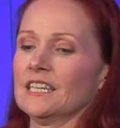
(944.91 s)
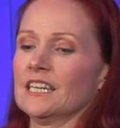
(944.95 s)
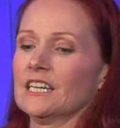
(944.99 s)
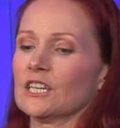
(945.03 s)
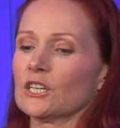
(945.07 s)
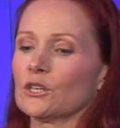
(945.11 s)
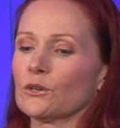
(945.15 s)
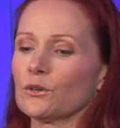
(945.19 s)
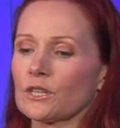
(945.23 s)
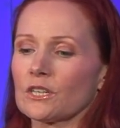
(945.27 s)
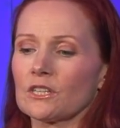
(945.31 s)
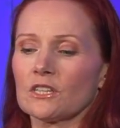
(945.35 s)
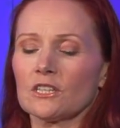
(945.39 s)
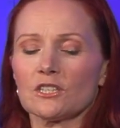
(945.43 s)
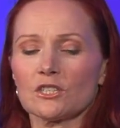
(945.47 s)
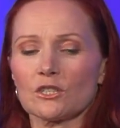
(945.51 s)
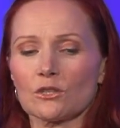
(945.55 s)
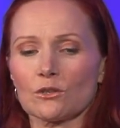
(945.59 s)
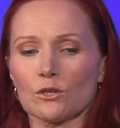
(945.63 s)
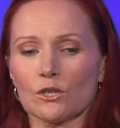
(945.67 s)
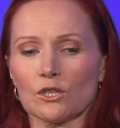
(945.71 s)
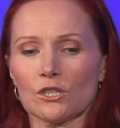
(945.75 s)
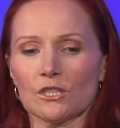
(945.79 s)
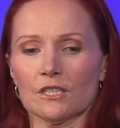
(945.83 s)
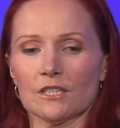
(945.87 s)
going on the
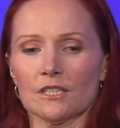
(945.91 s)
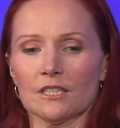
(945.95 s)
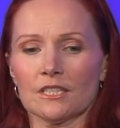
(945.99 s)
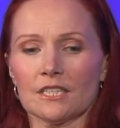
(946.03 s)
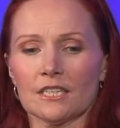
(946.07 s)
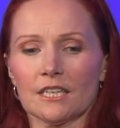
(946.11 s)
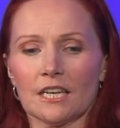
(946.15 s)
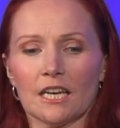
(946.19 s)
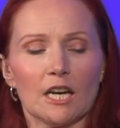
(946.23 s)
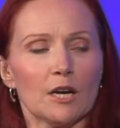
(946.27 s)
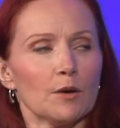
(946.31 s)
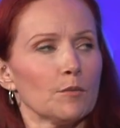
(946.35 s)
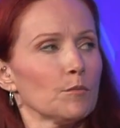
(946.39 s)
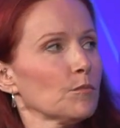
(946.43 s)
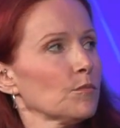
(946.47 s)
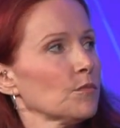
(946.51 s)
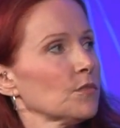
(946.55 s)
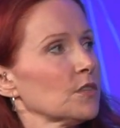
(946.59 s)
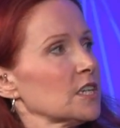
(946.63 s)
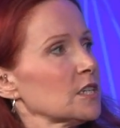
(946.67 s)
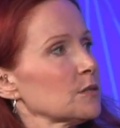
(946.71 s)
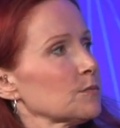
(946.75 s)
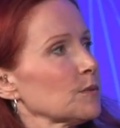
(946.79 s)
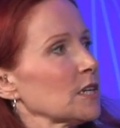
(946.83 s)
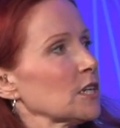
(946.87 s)
solutions,
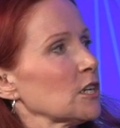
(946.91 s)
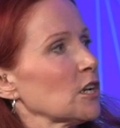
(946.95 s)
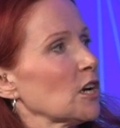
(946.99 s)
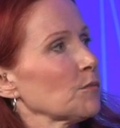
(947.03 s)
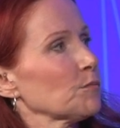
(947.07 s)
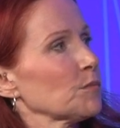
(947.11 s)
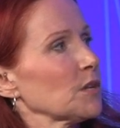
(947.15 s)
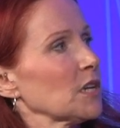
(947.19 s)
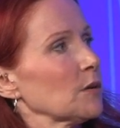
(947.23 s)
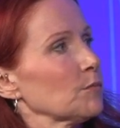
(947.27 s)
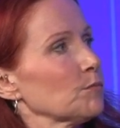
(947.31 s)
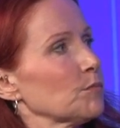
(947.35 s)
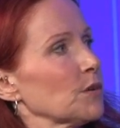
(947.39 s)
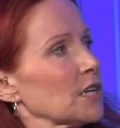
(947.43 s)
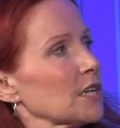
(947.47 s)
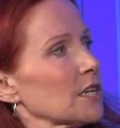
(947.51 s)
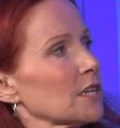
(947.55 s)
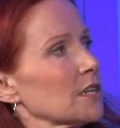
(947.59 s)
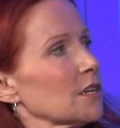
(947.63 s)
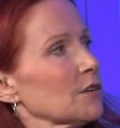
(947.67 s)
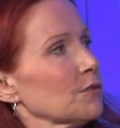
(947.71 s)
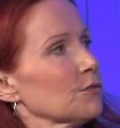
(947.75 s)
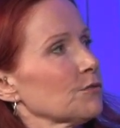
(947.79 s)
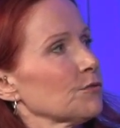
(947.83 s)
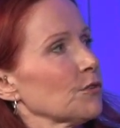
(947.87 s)
these might not be a big
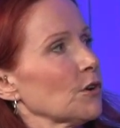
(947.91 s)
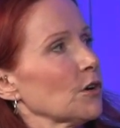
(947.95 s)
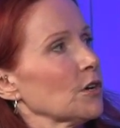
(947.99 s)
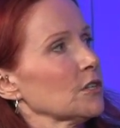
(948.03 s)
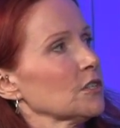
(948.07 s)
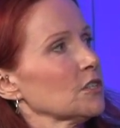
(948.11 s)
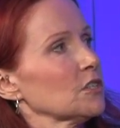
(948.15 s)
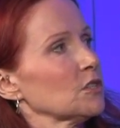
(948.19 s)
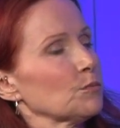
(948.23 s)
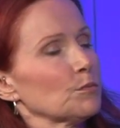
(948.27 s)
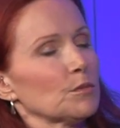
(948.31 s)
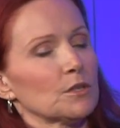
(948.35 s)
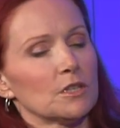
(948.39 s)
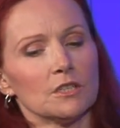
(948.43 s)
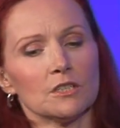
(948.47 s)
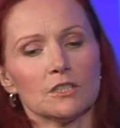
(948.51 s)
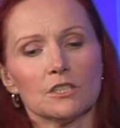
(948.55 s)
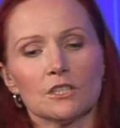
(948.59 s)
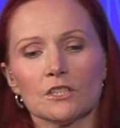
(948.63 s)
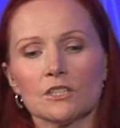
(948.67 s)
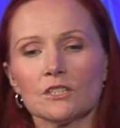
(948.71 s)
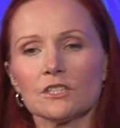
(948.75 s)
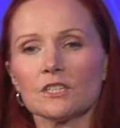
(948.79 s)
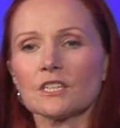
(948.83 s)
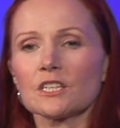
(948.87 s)
enough font, but
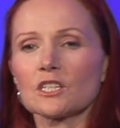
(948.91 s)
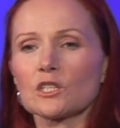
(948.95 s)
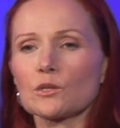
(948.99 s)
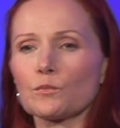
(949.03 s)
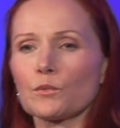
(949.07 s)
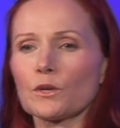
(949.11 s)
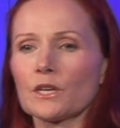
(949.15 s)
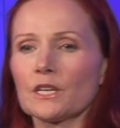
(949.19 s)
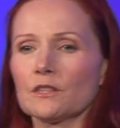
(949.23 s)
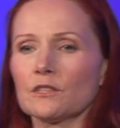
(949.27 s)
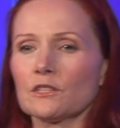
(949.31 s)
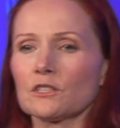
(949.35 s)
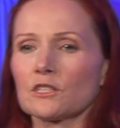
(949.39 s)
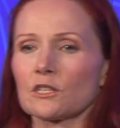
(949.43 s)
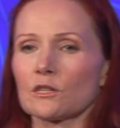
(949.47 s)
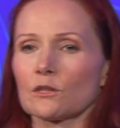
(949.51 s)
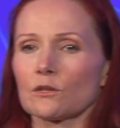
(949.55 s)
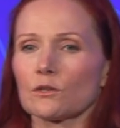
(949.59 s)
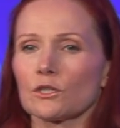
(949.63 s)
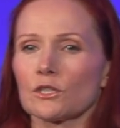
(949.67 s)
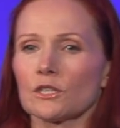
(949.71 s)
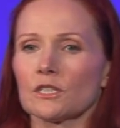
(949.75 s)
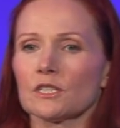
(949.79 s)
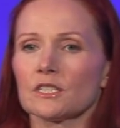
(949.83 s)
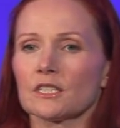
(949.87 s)
just to explain the
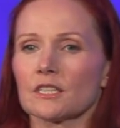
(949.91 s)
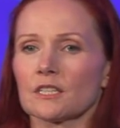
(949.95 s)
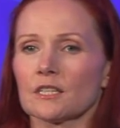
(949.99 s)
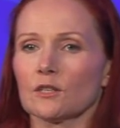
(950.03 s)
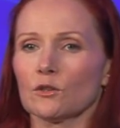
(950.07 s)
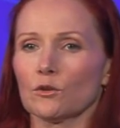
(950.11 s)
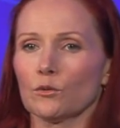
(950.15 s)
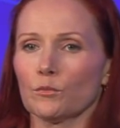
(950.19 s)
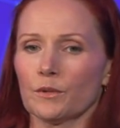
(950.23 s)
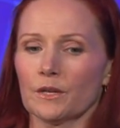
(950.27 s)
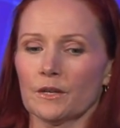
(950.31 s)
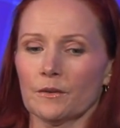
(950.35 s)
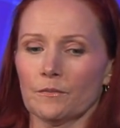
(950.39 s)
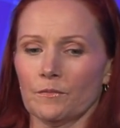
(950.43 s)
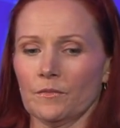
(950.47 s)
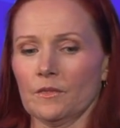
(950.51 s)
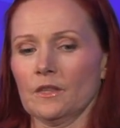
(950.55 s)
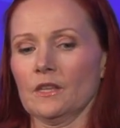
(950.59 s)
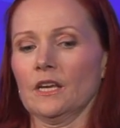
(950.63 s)
solutions a little bit.